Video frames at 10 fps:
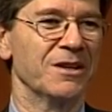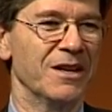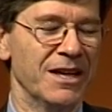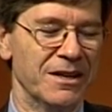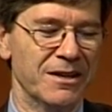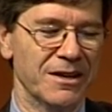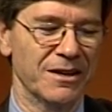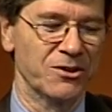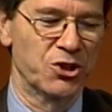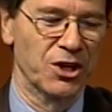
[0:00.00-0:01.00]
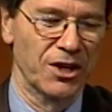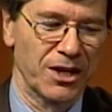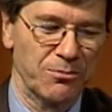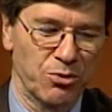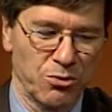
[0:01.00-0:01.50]
in uh, Chile
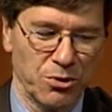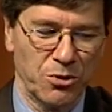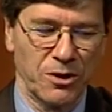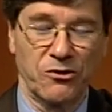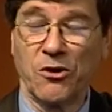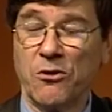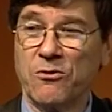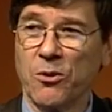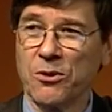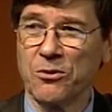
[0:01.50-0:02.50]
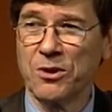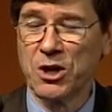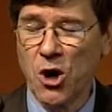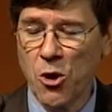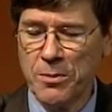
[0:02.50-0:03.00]
and Peru and so forth, or the
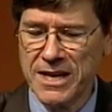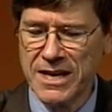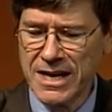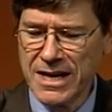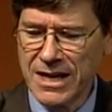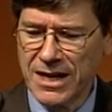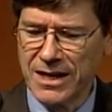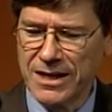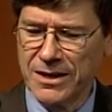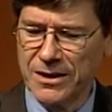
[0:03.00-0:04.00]
Gobi uh,